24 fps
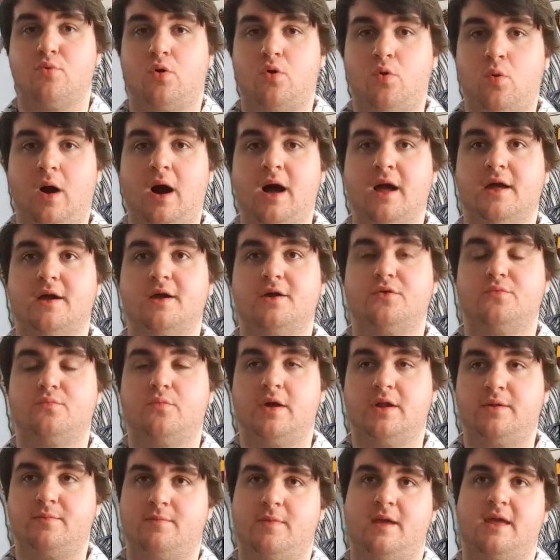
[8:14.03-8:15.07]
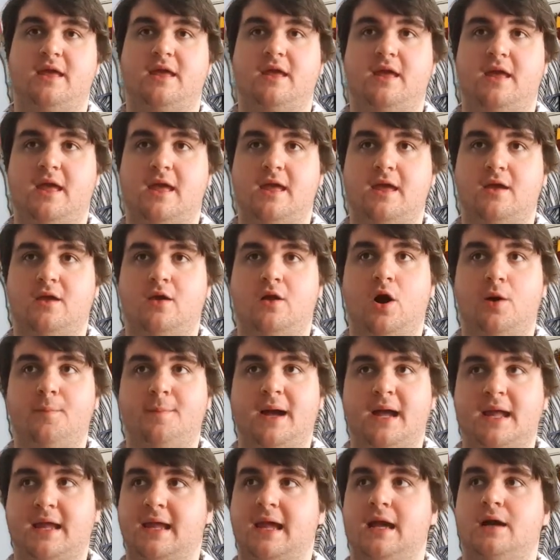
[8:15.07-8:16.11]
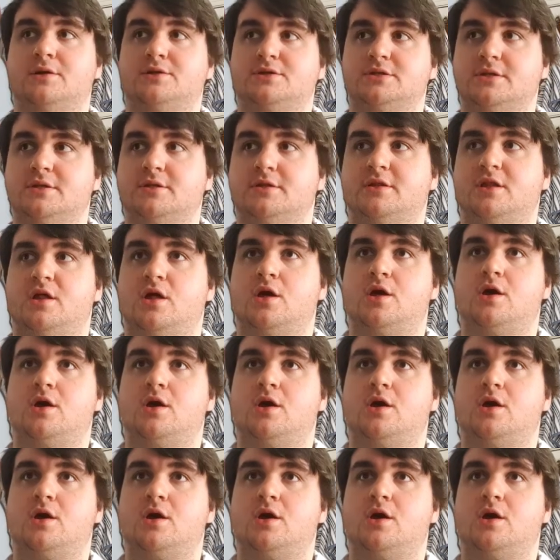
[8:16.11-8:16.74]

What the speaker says: required when making combat encounters